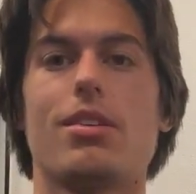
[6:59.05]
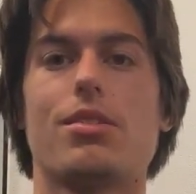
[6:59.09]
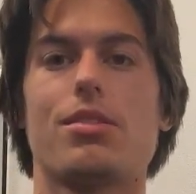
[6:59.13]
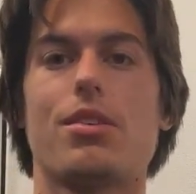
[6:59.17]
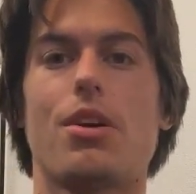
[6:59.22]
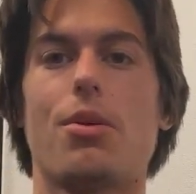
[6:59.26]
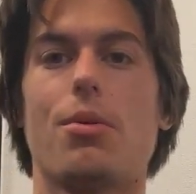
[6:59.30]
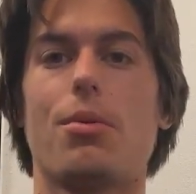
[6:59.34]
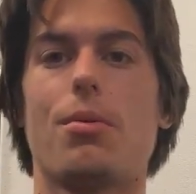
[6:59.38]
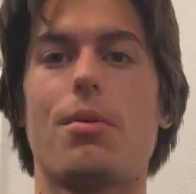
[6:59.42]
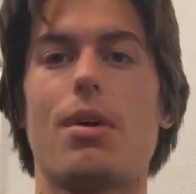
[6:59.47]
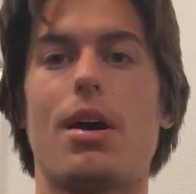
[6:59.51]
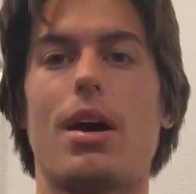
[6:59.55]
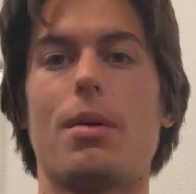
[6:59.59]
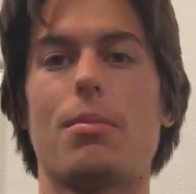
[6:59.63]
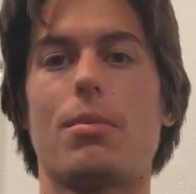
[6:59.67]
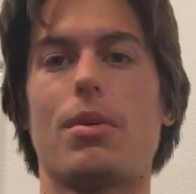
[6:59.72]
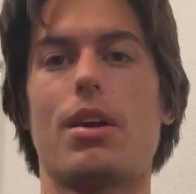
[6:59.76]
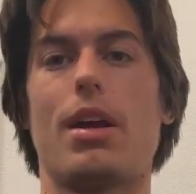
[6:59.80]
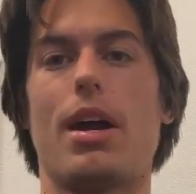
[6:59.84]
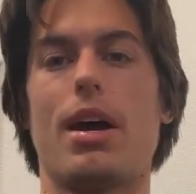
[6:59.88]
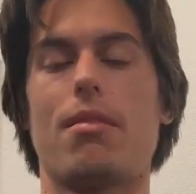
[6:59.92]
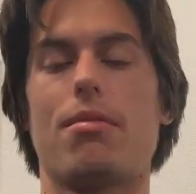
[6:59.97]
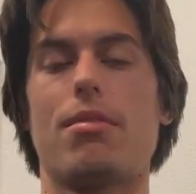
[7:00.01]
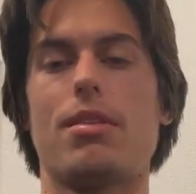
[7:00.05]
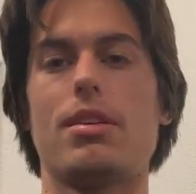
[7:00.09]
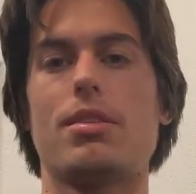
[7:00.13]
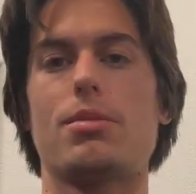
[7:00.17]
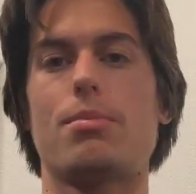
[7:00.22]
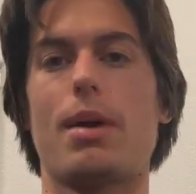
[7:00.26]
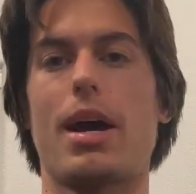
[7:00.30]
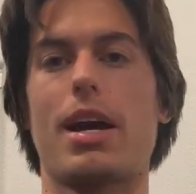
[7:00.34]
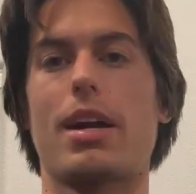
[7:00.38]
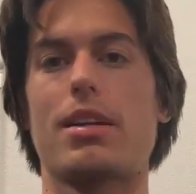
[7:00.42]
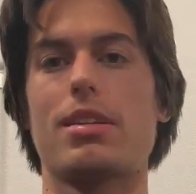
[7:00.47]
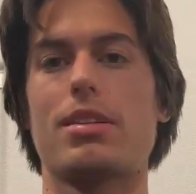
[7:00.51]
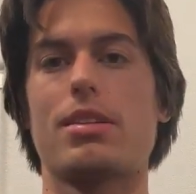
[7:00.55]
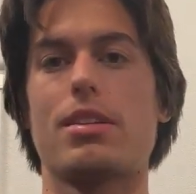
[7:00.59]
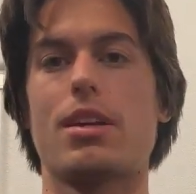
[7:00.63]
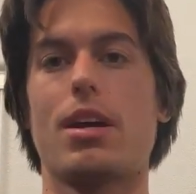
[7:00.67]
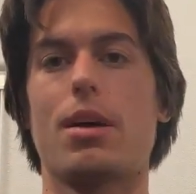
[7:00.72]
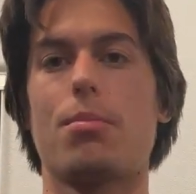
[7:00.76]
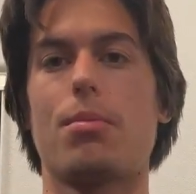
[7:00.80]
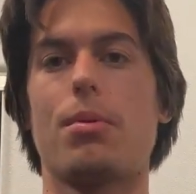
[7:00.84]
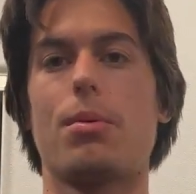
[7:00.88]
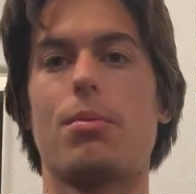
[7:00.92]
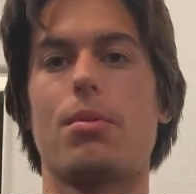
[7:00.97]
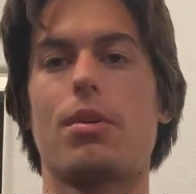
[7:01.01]
So I'm going to have these packaged
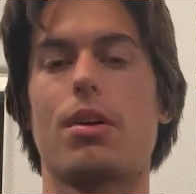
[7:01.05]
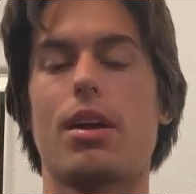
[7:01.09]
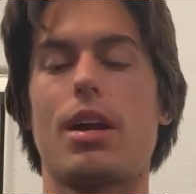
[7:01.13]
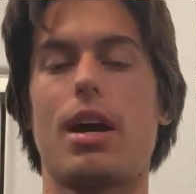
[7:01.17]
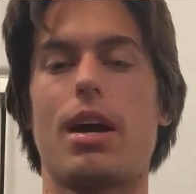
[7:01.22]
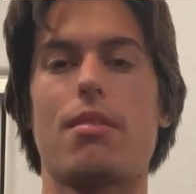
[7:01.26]
up and we're going